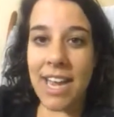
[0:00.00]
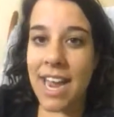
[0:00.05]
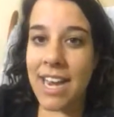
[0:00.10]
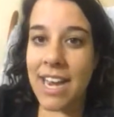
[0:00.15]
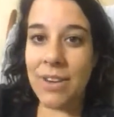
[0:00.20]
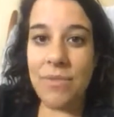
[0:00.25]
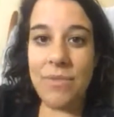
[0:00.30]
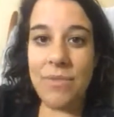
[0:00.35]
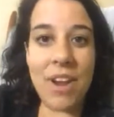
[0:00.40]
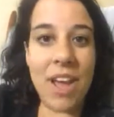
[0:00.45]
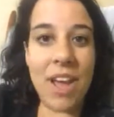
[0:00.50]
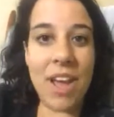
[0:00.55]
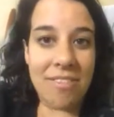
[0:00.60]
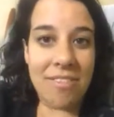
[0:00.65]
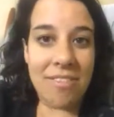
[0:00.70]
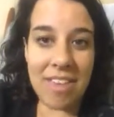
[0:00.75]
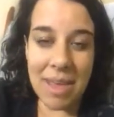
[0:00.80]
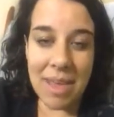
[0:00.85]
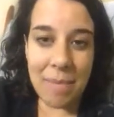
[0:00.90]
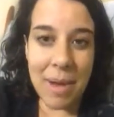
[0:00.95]
I knew
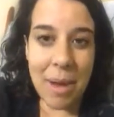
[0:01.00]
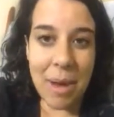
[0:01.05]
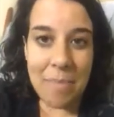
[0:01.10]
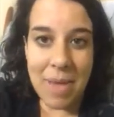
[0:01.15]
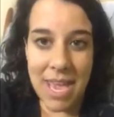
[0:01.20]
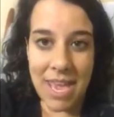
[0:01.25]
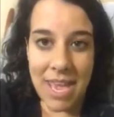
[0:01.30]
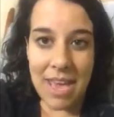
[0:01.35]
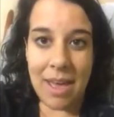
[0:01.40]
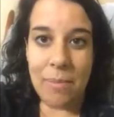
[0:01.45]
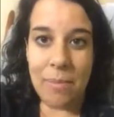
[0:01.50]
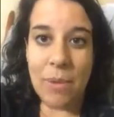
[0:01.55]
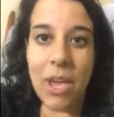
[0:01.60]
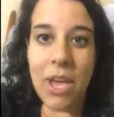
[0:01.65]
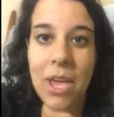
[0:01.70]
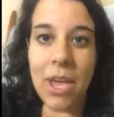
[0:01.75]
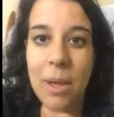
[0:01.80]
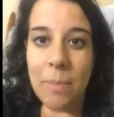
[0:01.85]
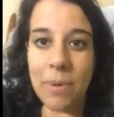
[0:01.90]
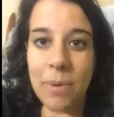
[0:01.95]
nothing about makeup
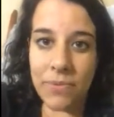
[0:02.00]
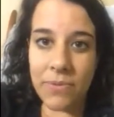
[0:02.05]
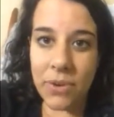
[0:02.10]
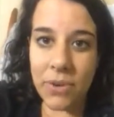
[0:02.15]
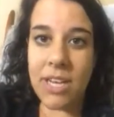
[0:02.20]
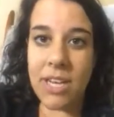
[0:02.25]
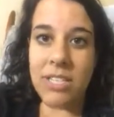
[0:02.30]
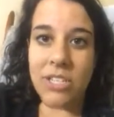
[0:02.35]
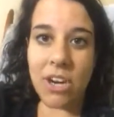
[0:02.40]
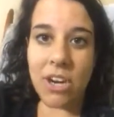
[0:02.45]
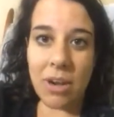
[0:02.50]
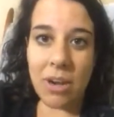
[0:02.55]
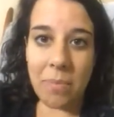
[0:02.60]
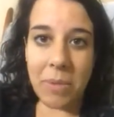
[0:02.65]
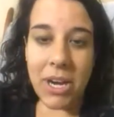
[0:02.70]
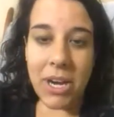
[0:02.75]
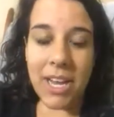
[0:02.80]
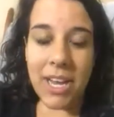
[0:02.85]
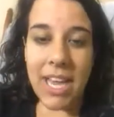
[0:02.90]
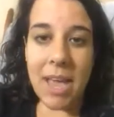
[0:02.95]
before I started
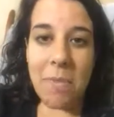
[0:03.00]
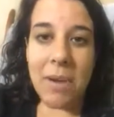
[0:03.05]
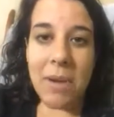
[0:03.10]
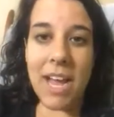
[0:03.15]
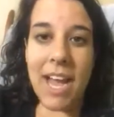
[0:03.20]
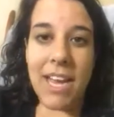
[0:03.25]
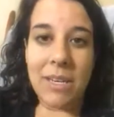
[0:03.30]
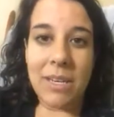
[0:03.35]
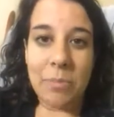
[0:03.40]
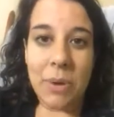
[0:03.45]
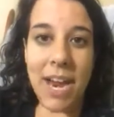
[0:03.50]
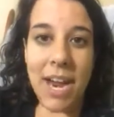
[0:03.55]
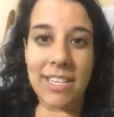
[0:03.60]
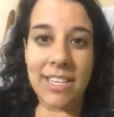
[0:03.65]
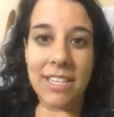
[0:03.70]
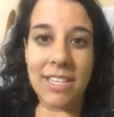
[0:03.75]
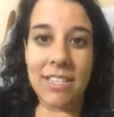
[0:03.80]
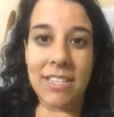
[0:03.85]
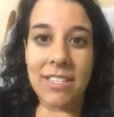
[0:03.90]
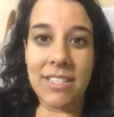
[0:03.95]
Mary Kay, but I had to
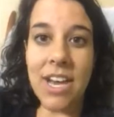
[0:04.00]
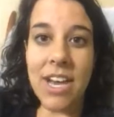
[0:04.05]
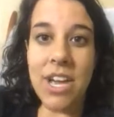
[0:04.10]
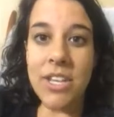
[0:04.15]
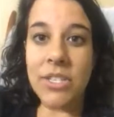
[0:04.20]
practice.